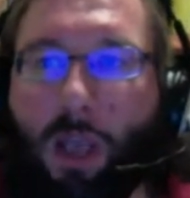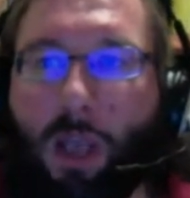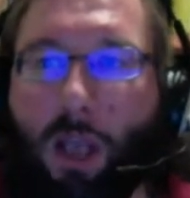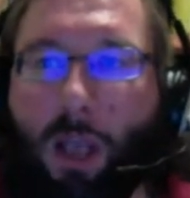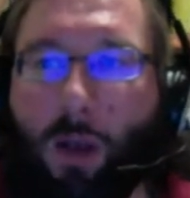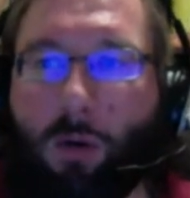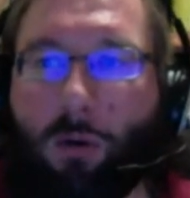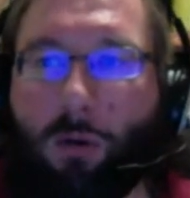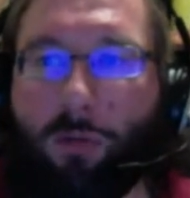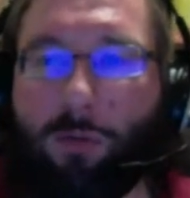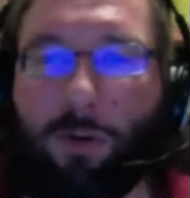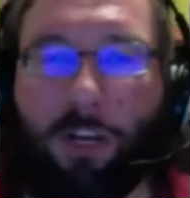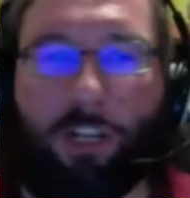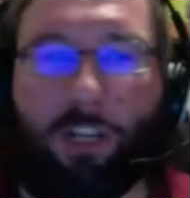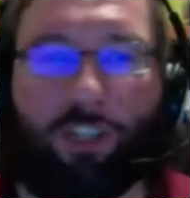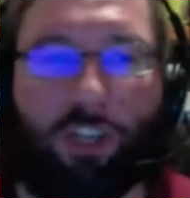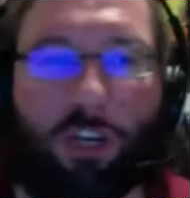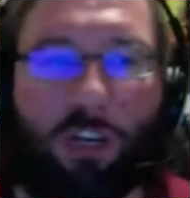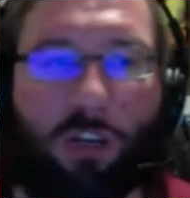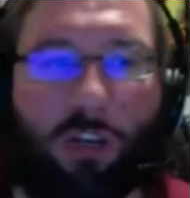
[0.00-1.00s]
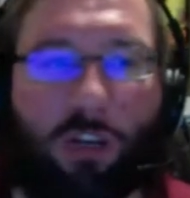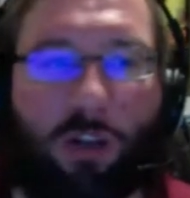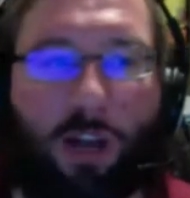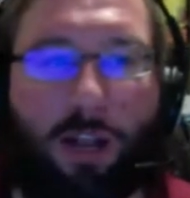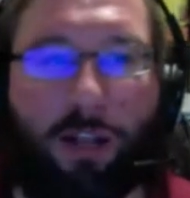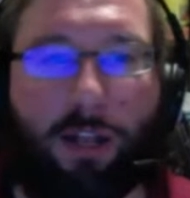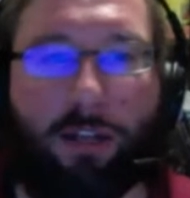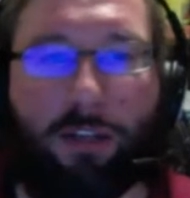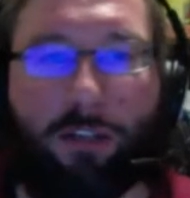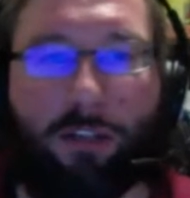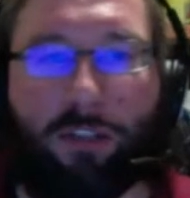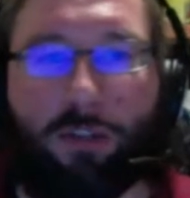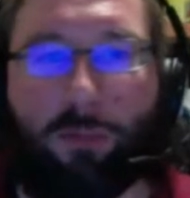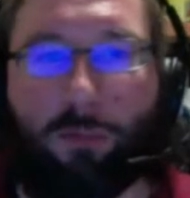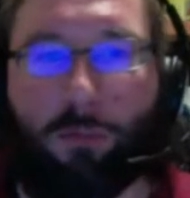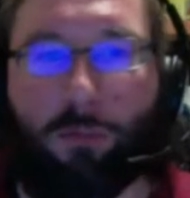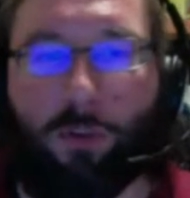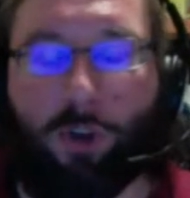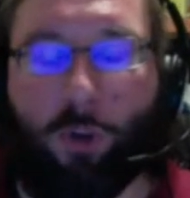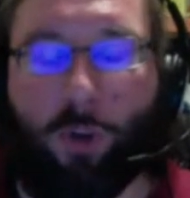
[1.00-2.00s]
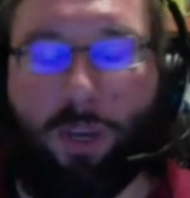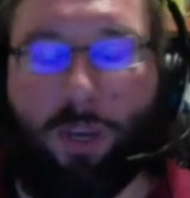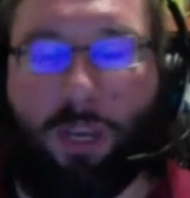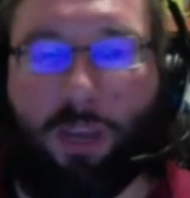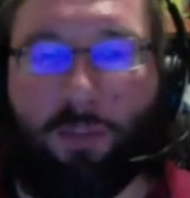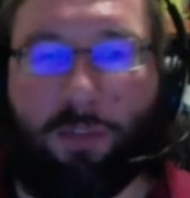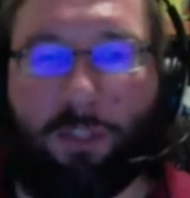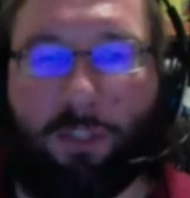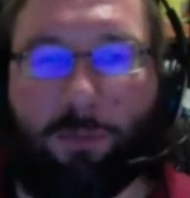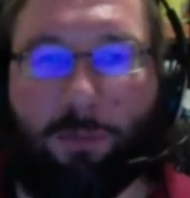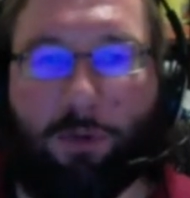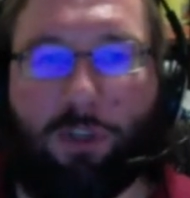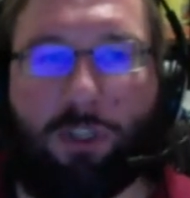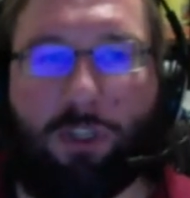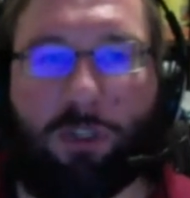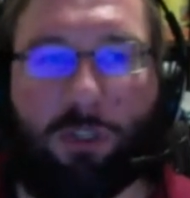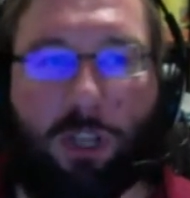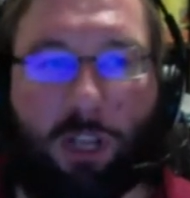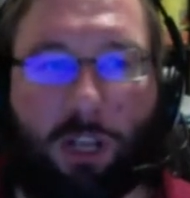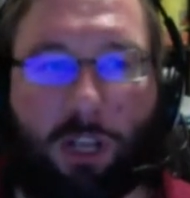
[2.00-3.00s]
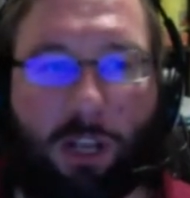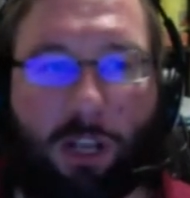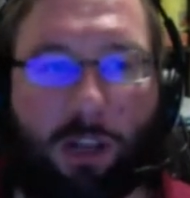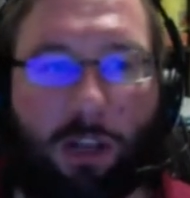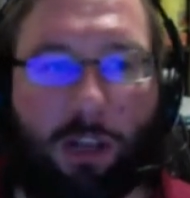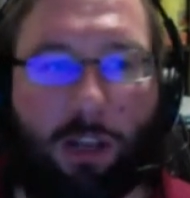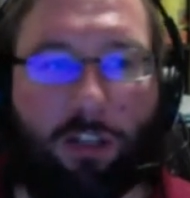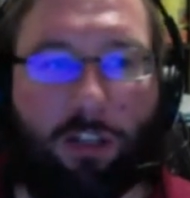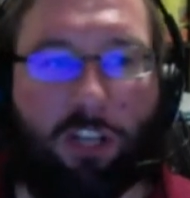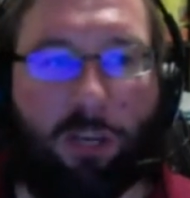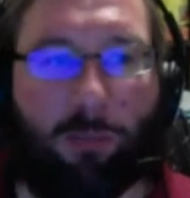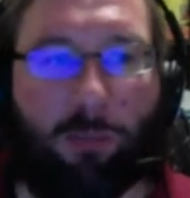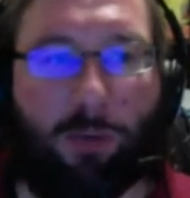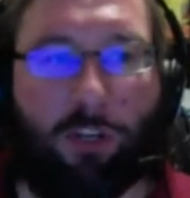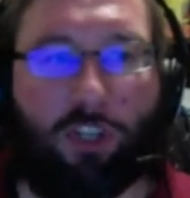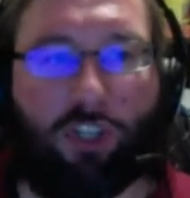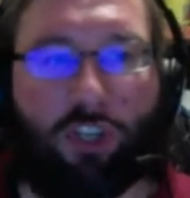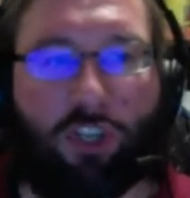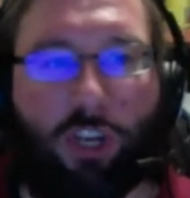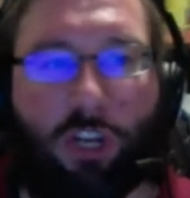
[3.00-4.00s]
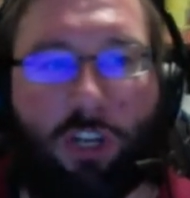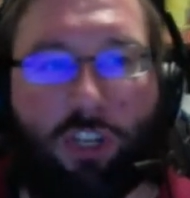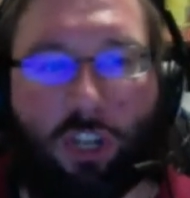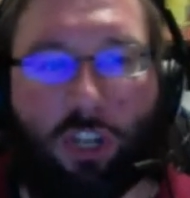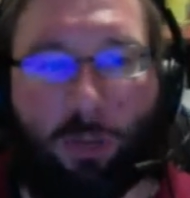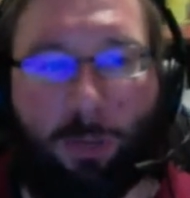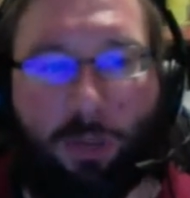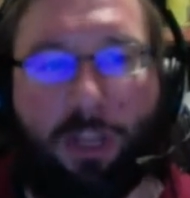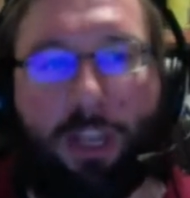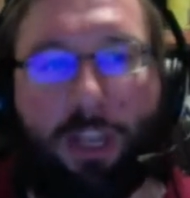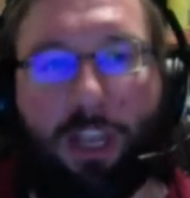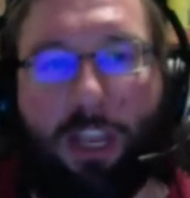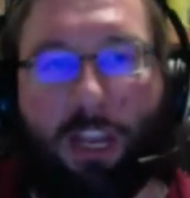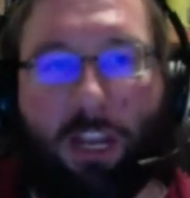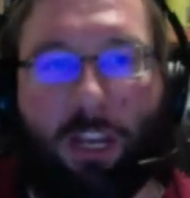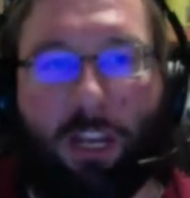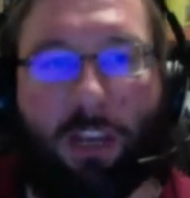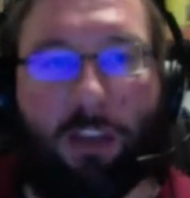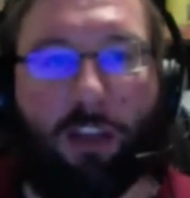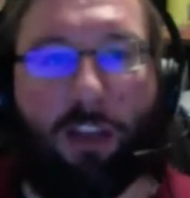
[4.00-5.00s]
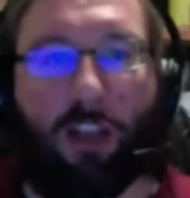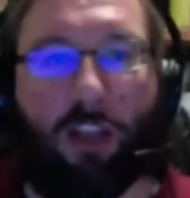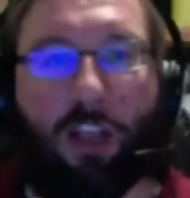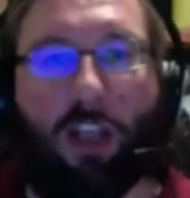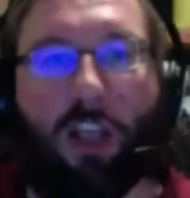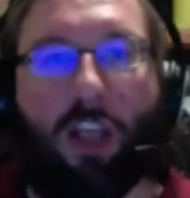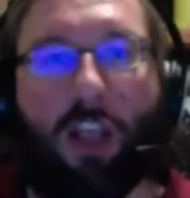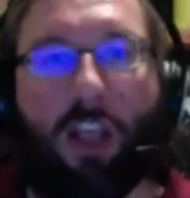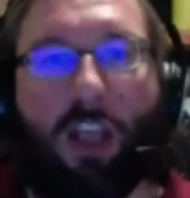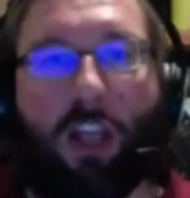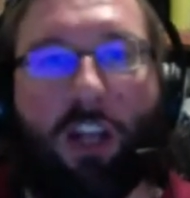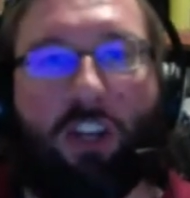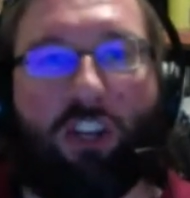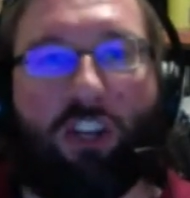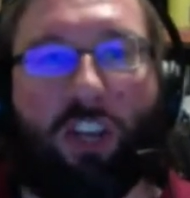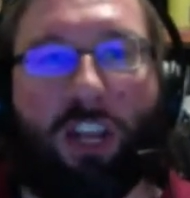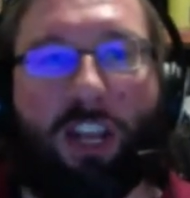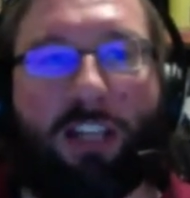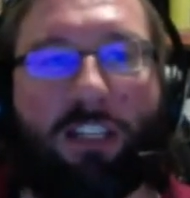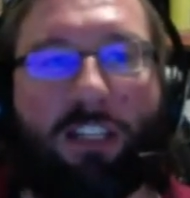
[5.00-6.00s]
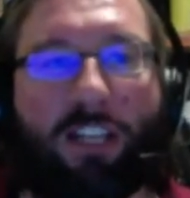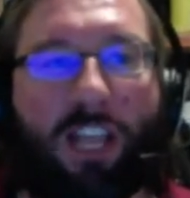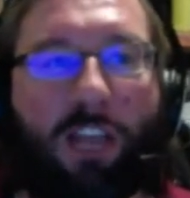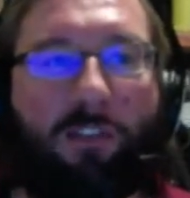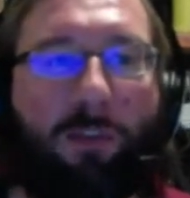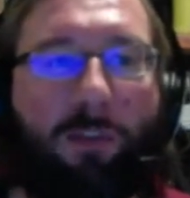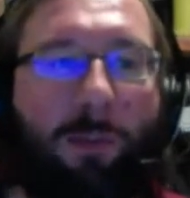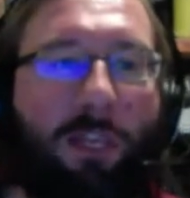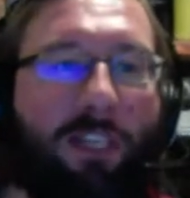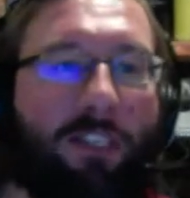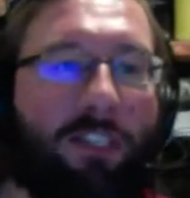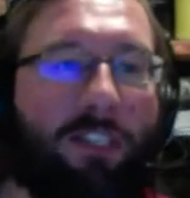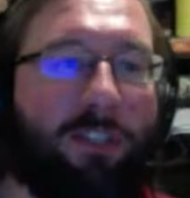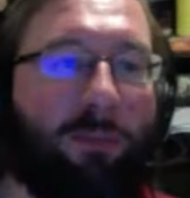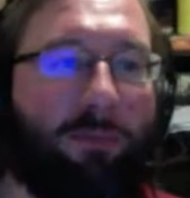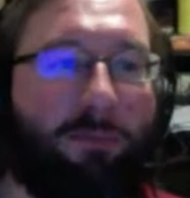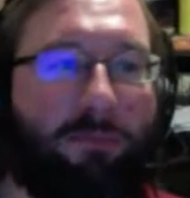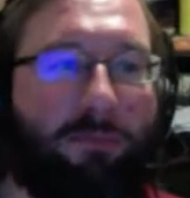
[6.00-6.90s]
out for next Gen Con. And knowing Kevin's books, like Time Watch, it shall be a gigantic heavy beast.